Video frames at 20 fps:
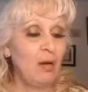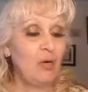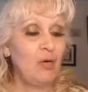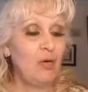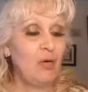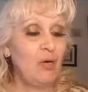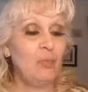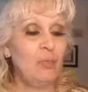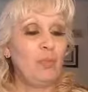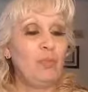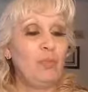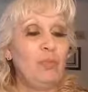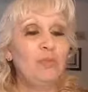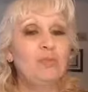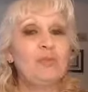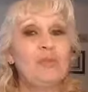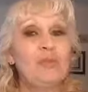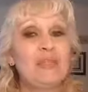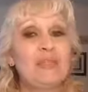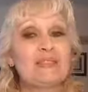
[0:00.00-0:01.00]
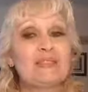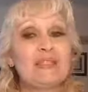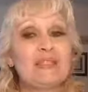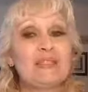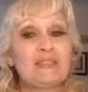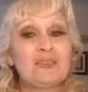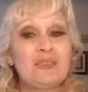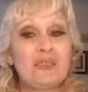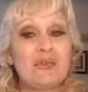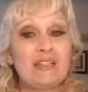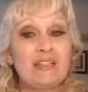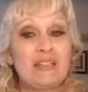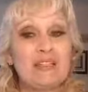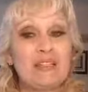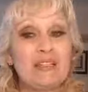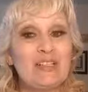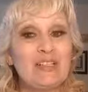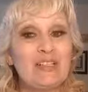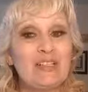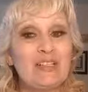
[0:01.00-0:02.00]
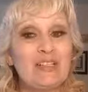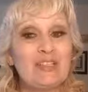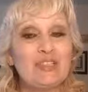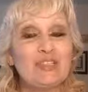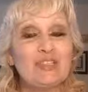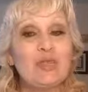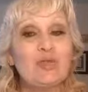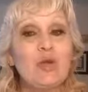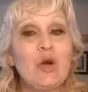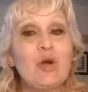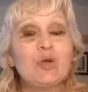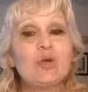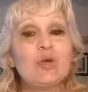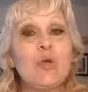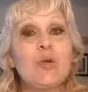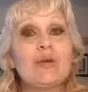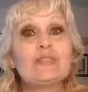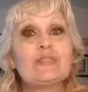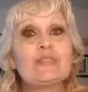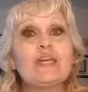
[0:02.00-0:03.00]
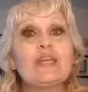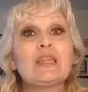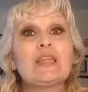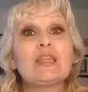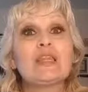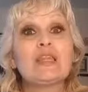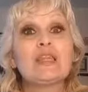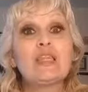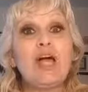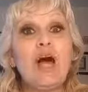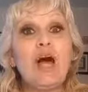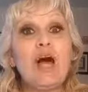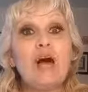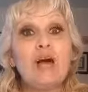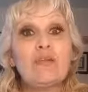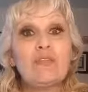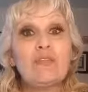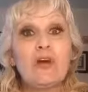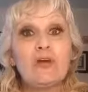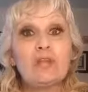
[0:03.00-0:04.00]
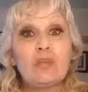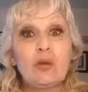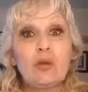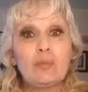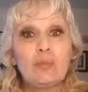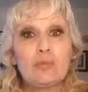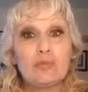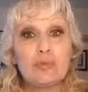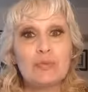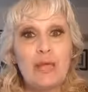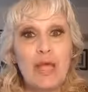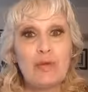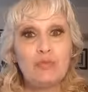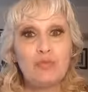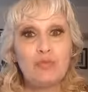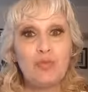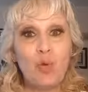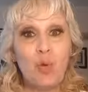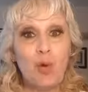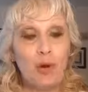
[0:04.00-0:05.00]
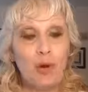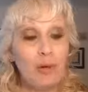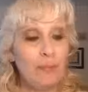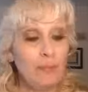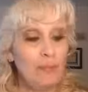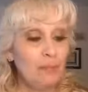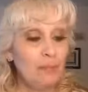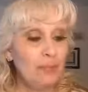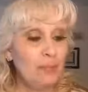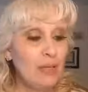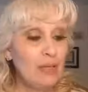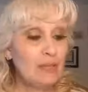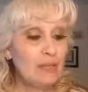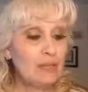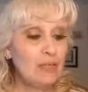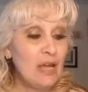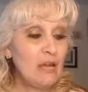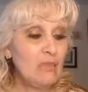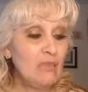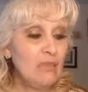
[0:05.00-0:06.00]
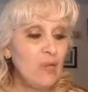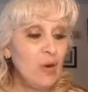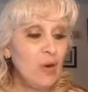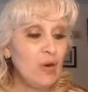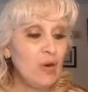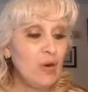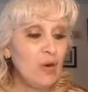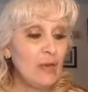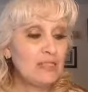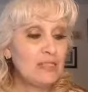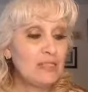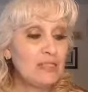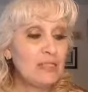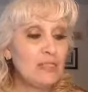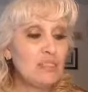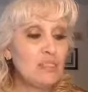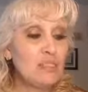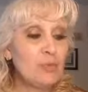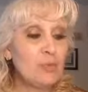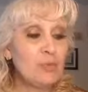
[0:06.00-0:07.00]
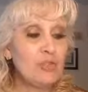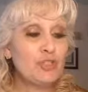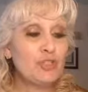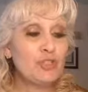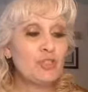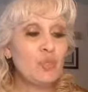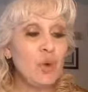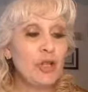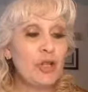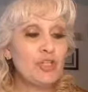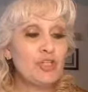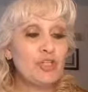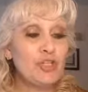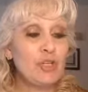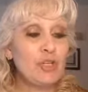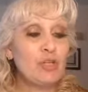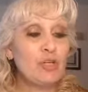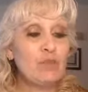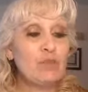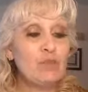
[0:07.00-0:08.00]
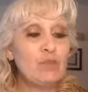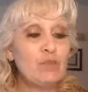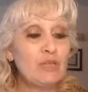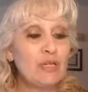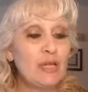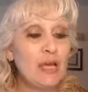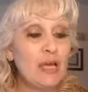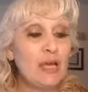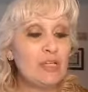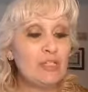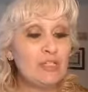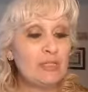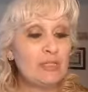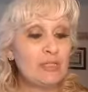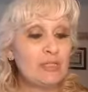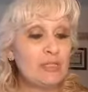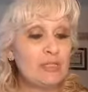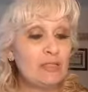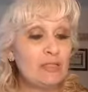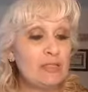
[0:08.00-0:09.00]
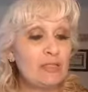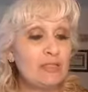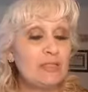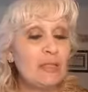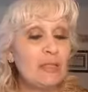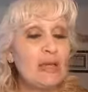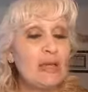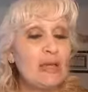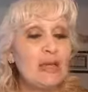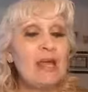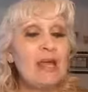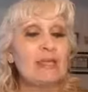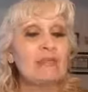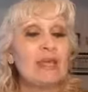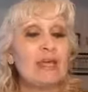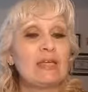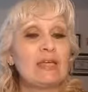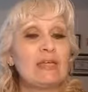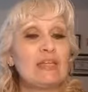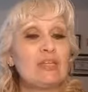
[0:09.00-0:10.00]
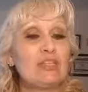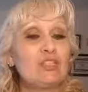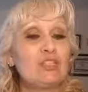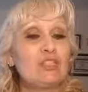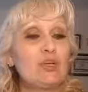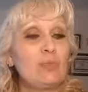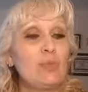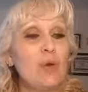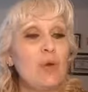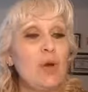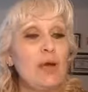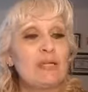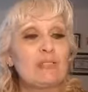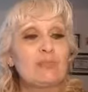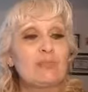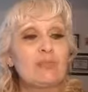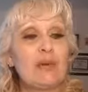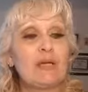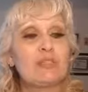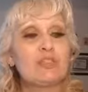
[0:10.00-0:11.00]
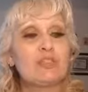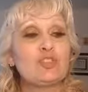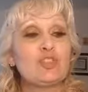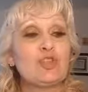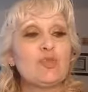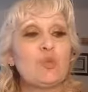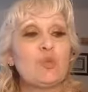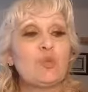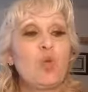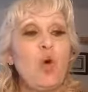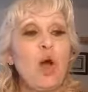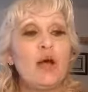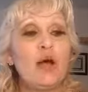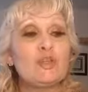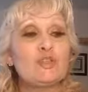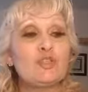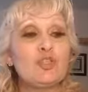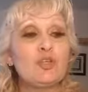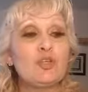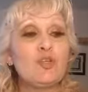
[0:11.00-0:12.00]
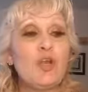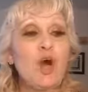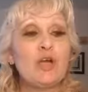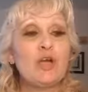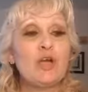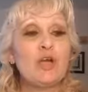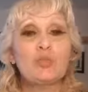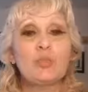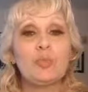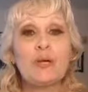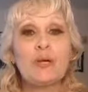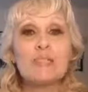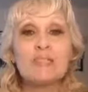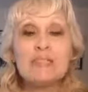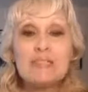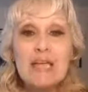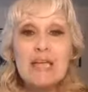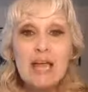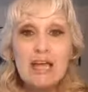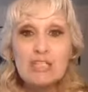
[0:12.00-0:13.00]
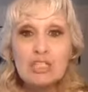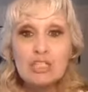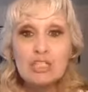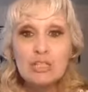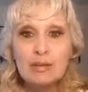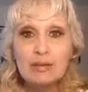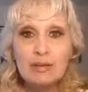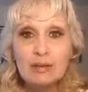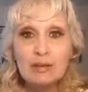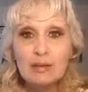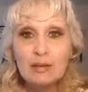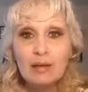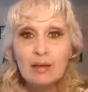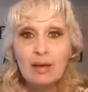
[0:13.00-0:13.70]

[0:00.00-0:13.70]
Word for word: Oh, this is really good. You are going to love number day four. Day four is ninja persuasion and communication skills that get your prospects to want to watch your presentation.